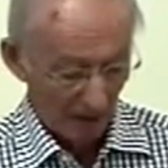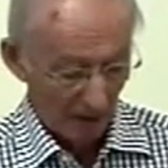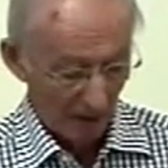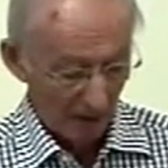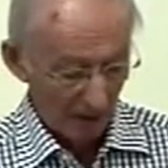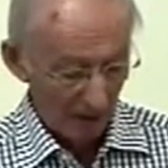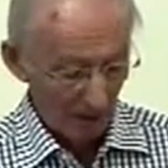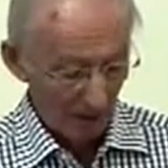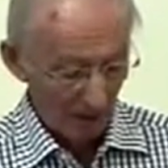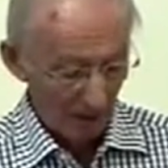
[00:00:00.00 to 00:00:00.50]
I
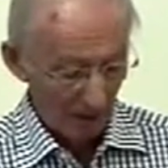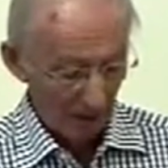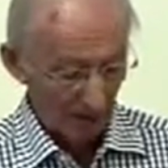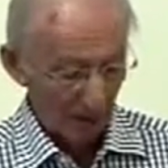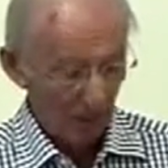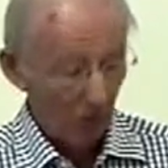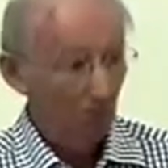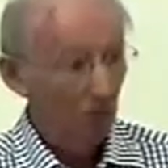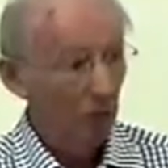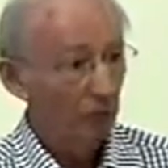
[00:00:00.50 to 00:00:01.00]
believe
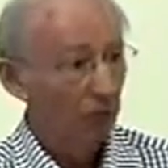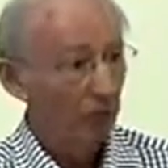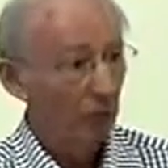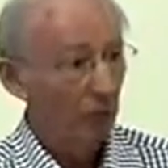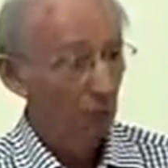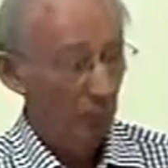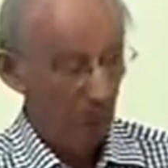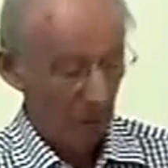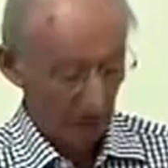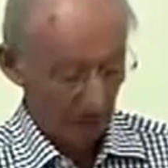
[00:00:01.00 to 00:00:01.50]
that all
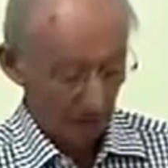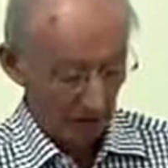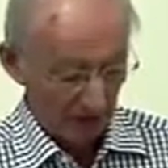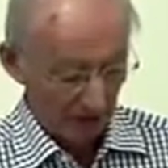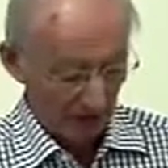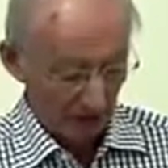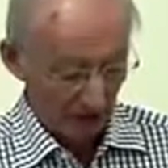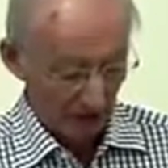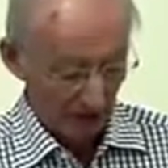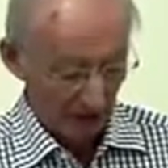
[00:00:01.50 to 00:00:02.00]
forms of
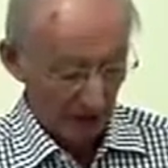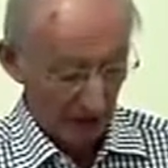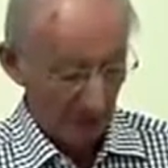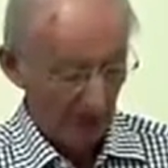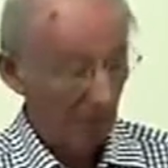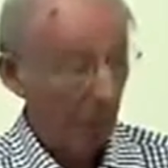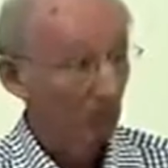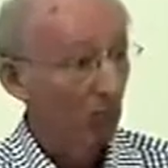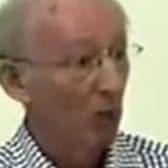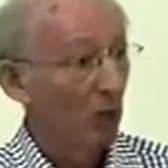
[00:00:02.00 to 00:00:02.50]
religion,
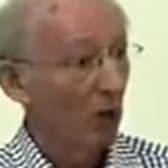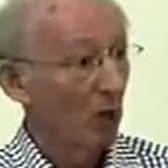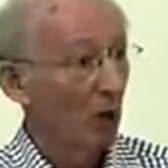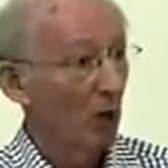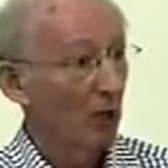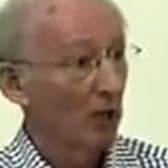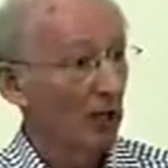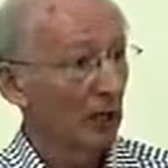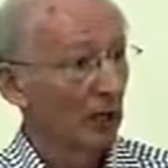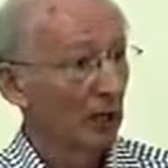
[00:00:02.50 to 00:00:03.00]
and more
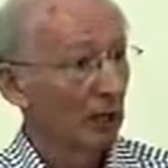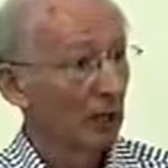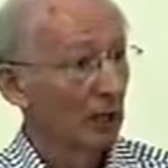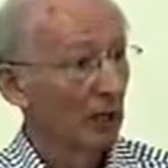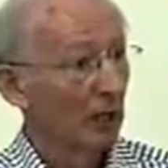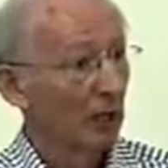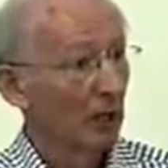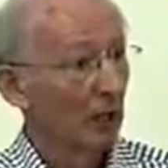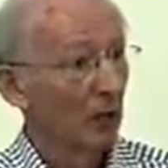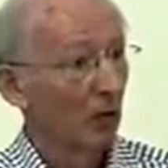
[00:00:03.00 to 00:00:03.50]
widely,
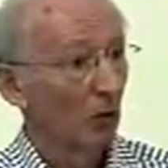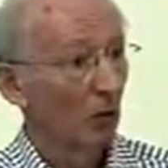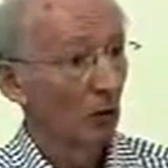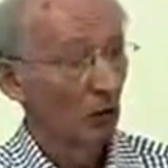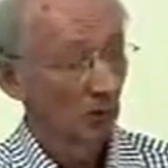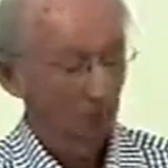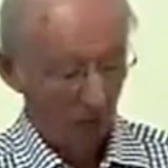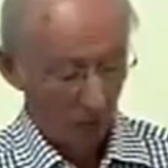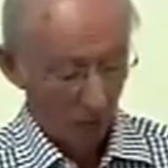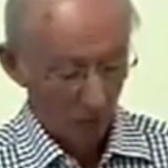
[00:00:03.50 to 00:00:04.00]

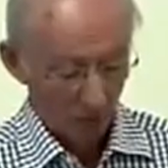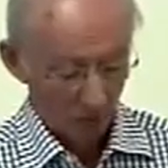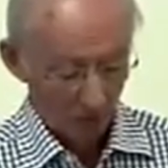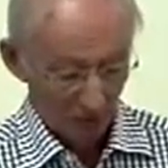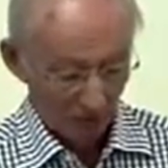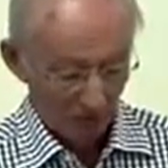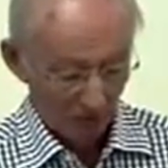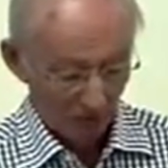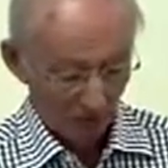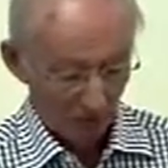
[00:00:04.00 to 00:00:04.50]
all forms
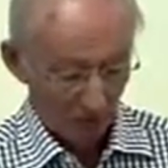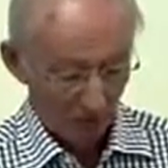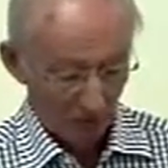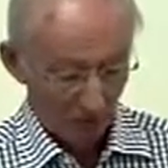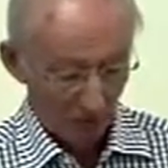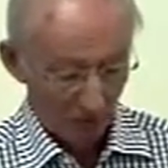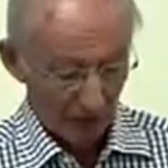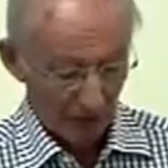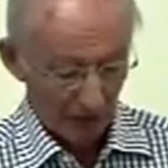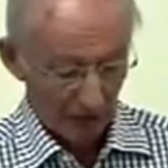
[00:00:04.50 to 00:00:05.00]
of
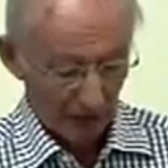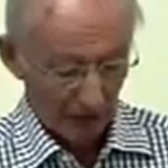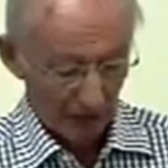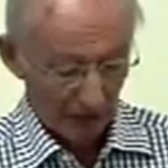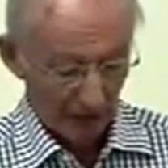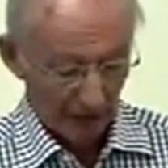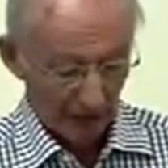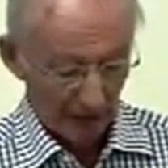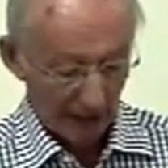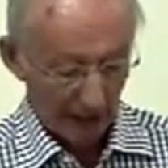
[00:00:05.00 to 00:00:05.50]
spiritual
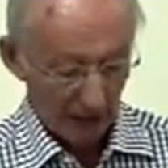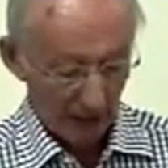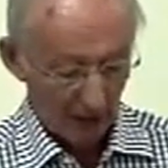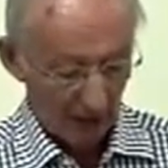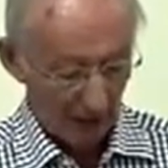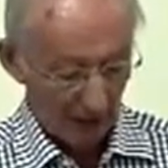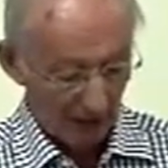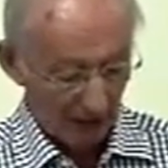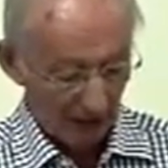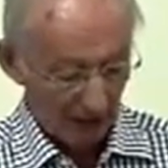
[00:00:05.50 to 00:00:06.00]

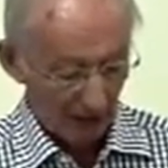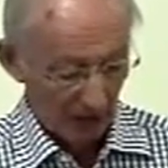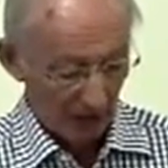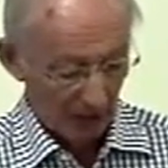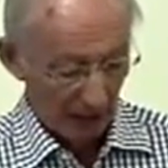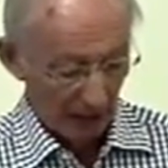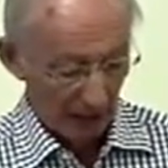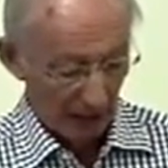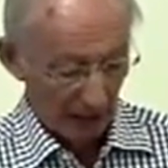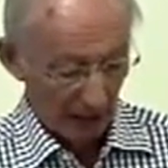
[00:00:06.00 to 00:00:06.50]

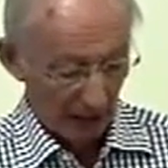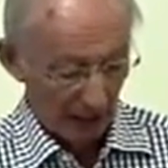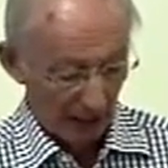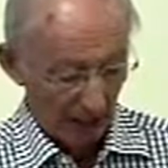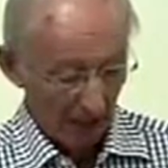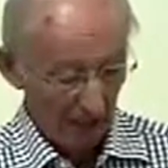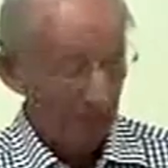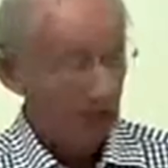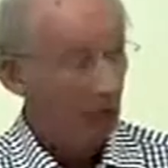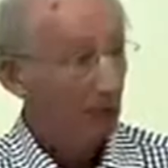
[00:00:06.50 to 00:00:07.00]
exploration,
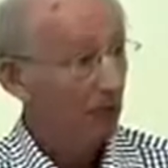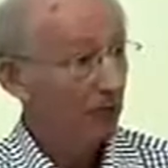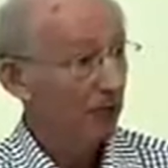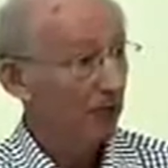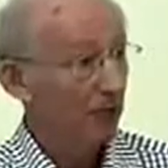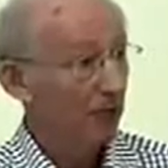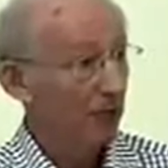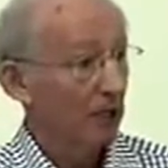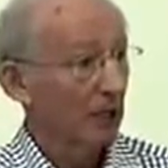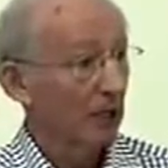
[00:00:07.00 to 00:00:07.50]
have as their
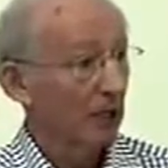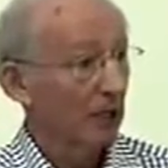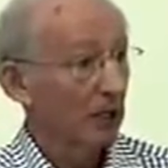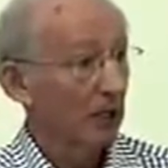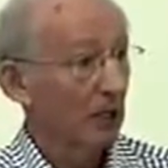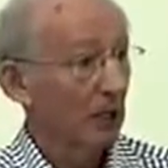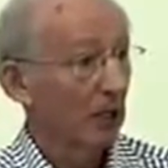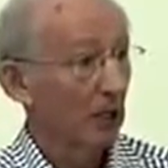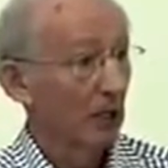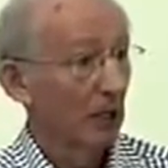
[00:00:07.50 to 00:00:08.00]

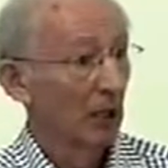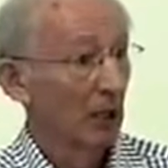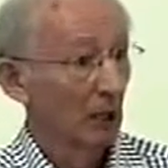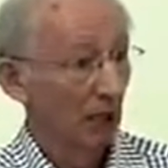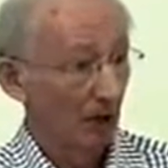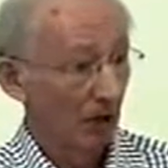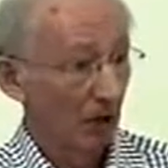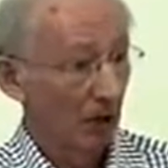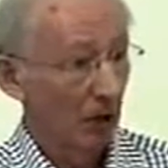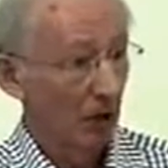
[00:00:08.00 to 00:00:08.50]
foundation
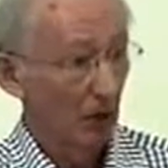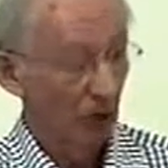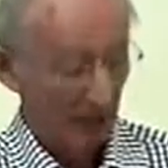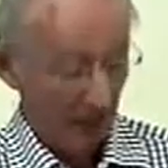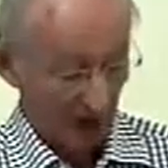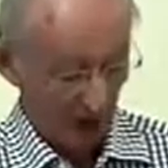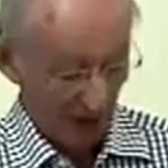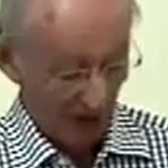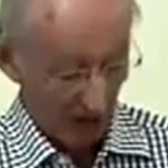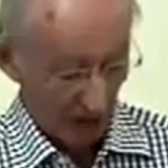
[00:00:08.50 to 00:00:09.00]
the God
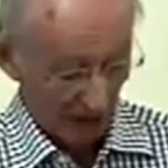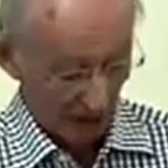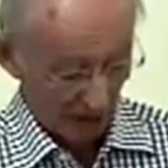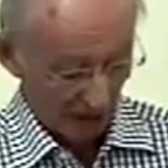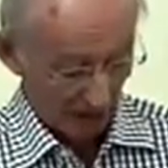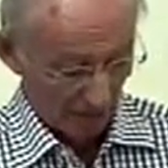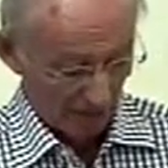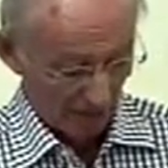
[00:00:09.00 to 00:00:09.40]
instinct.